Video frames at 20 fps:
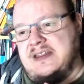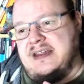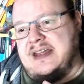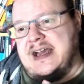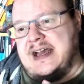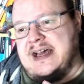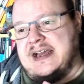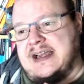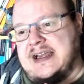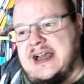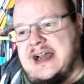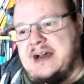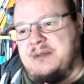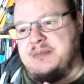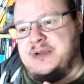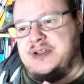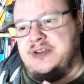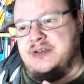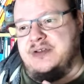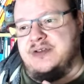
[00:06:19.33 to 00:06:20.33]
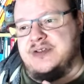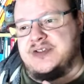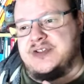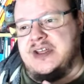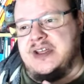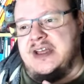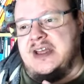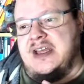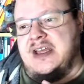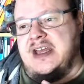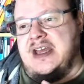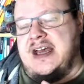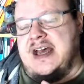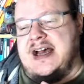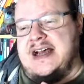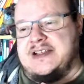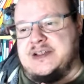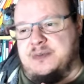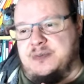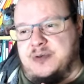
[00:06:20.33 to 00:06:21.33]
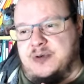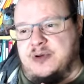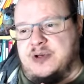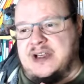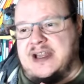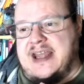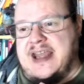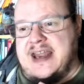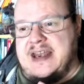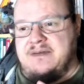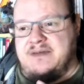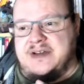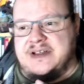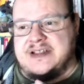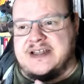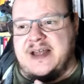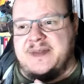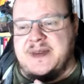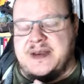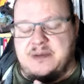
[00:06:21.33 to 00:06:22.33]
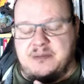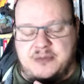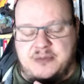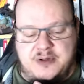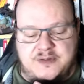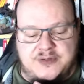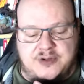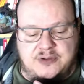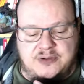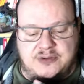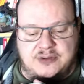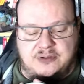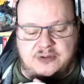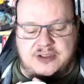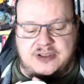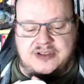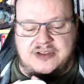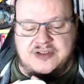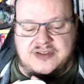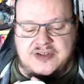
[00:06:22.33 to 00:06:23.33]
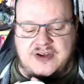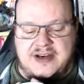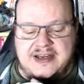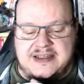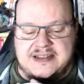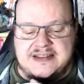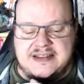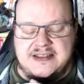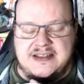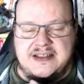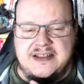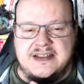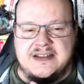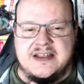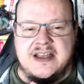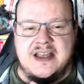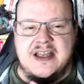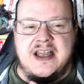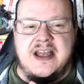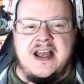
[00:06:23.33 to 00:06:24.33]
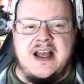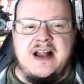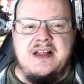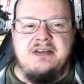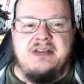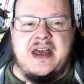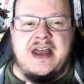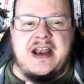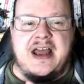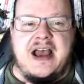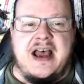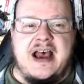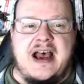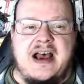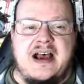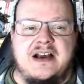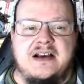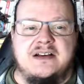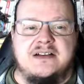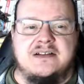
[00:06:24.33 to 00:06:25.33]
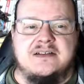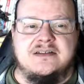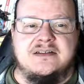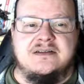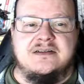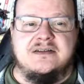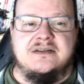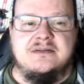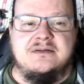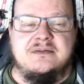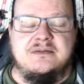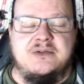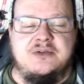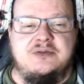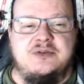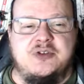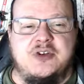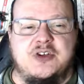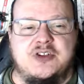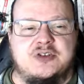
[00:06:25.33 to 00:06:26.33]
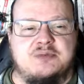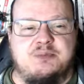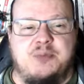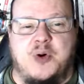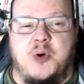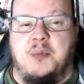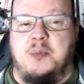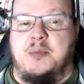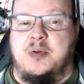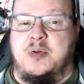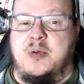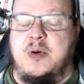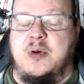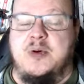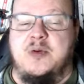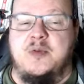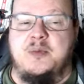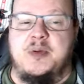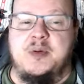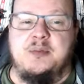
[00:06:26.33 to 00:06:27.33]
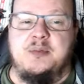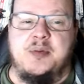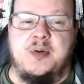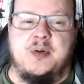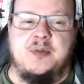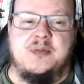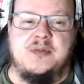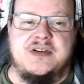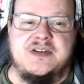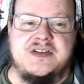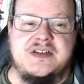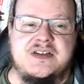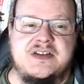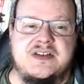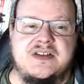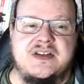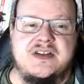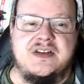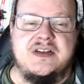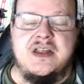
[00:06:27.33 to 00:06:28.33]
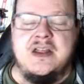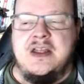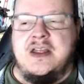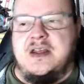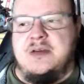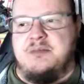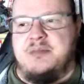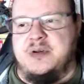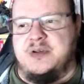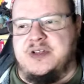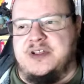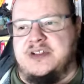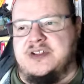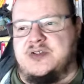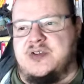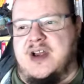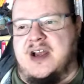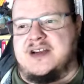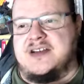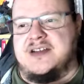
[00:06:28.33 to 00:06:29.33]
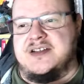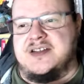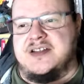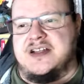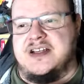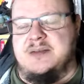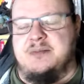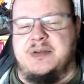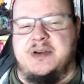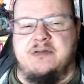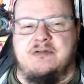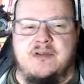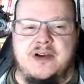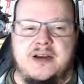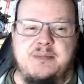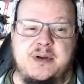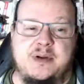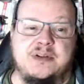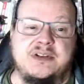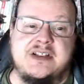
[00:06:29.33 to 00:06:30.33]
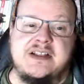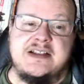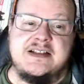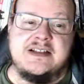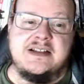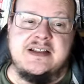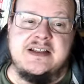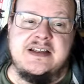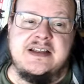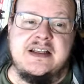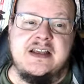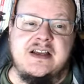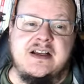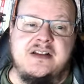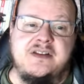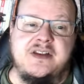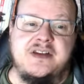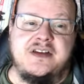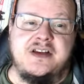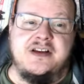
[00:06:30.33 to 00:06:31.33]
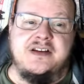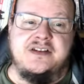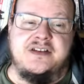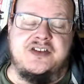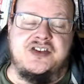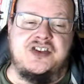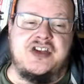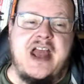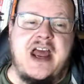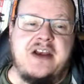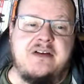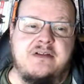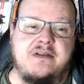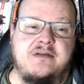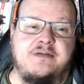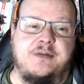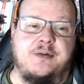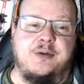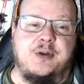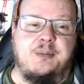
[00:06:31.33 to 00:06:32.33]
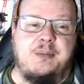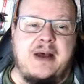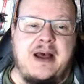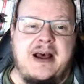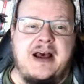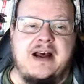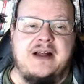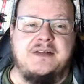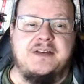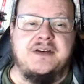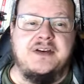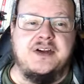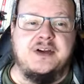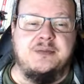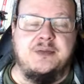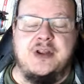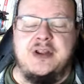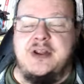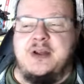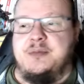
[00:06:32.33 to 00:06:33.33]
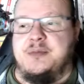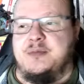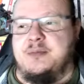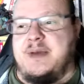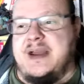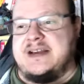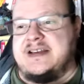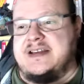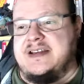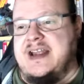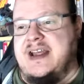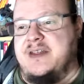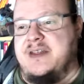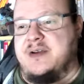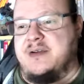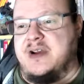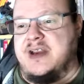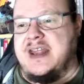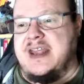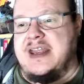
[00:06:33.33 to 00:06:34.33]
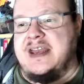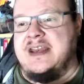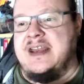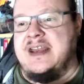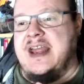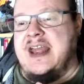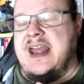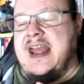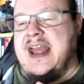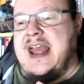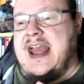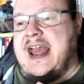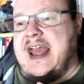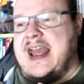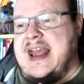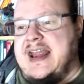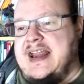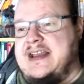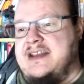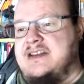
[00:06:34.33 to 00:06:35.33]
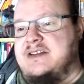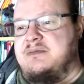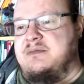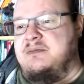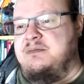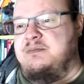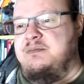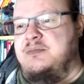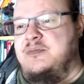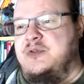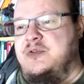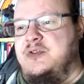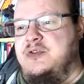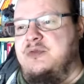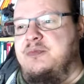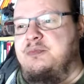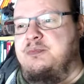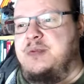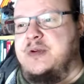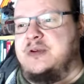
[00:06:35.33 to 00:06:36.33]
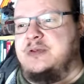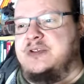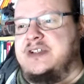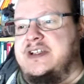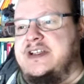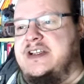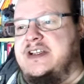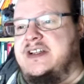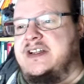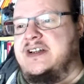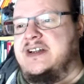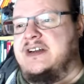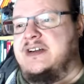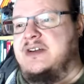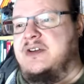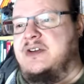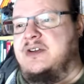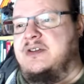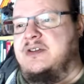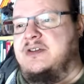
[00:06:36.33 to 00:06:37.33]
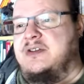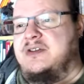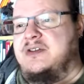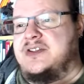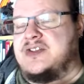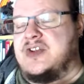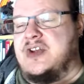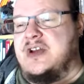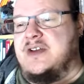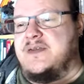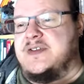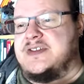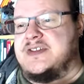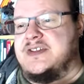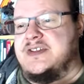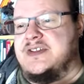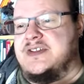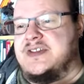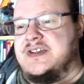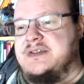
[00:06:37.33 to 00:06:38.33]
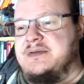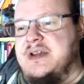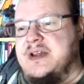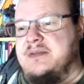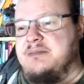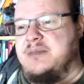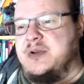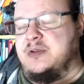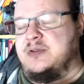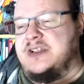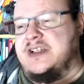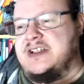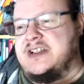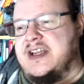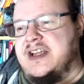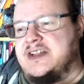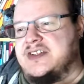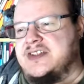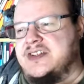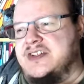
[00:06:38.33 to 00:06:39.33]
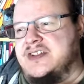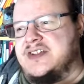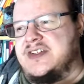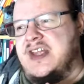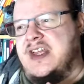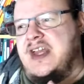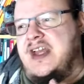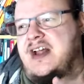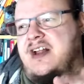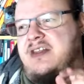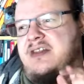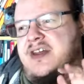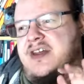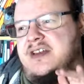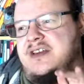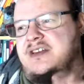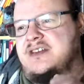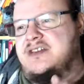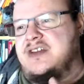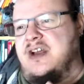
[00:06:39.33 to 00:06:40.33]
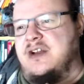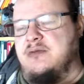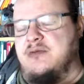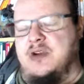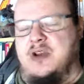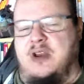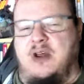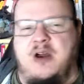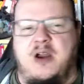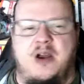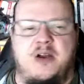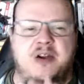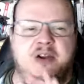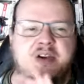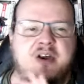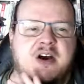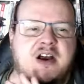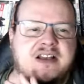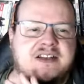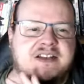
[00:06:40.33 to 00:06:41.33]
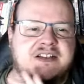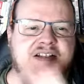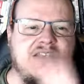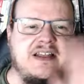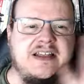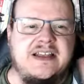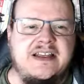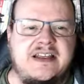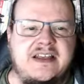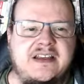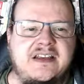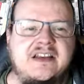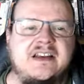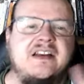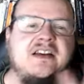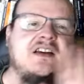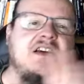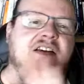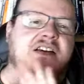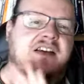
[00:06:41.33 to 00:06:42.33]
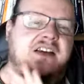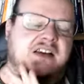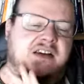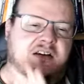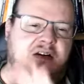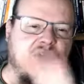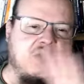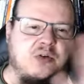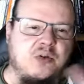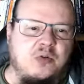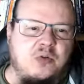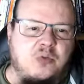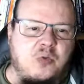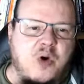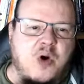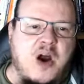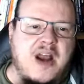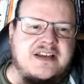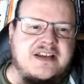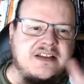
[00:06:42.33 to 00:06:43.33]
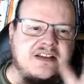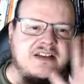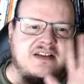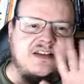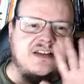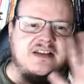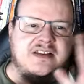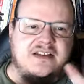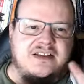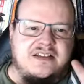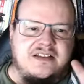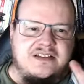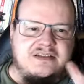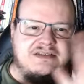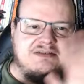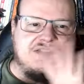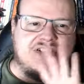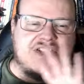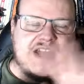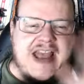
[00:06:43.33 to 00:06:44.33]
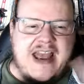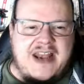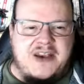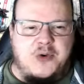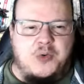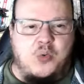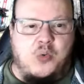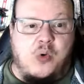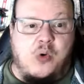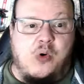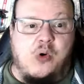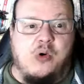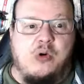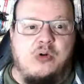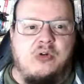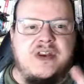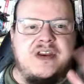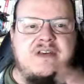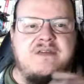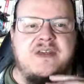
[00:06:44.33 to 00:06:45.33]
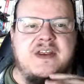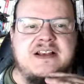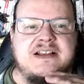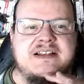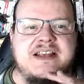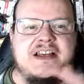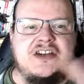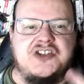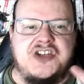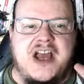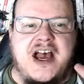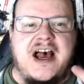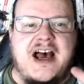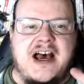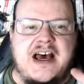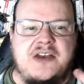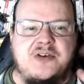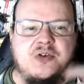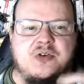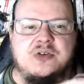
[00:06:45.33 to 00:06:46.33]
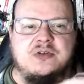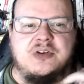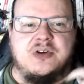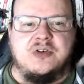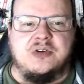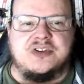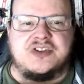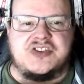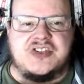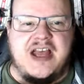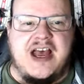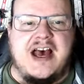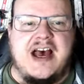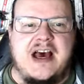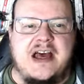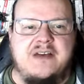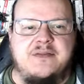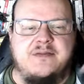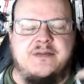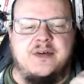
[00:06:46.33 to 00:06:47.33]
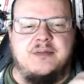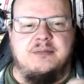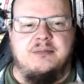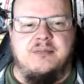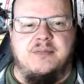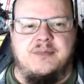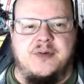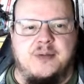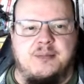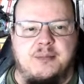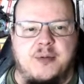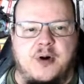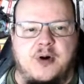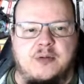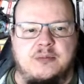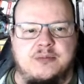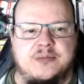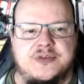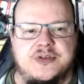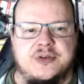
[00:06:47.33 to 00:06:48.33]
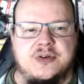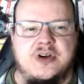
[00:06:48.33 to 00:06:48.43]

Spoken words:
can't be used as a broader canvas, and then it moves on to look at designing cities that are not bomb-proof, but bomb-resistant, building structures that can be rebuilt easily, that don't just shatter and fall apart, that you can put back together again, and building surfaces and building textures that don't rely on a nice, clean, white standard wall, that if things get charred or scarred from bombs or